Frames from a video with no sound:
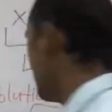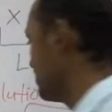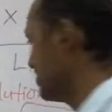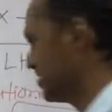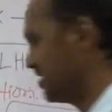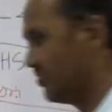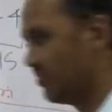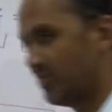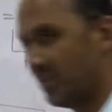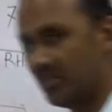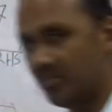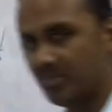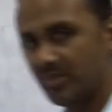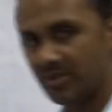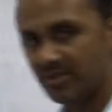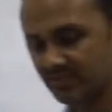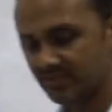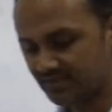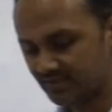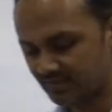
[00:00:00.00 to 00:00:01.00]
simply
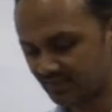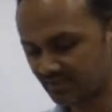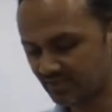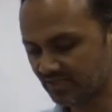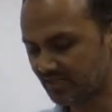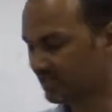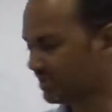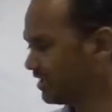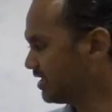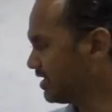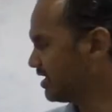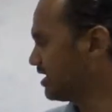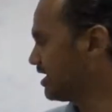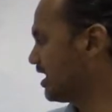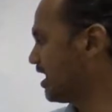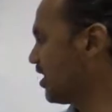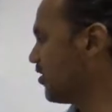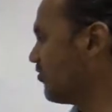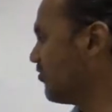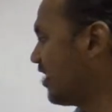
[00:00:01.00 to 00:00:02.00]
means
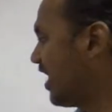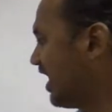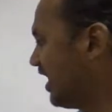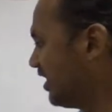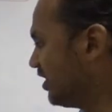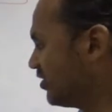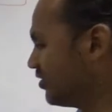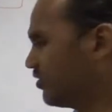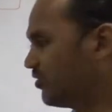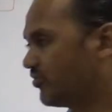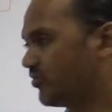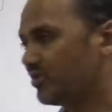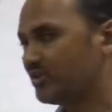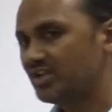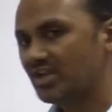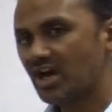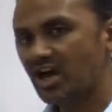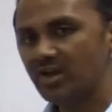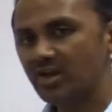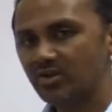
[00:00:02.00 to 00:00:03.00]
a value for the
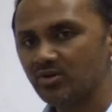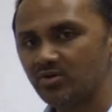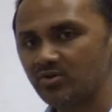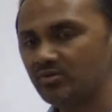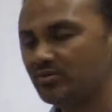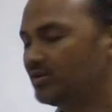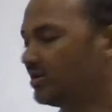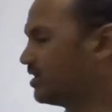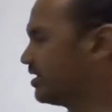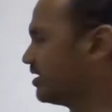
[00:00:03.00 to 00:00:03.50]
unknown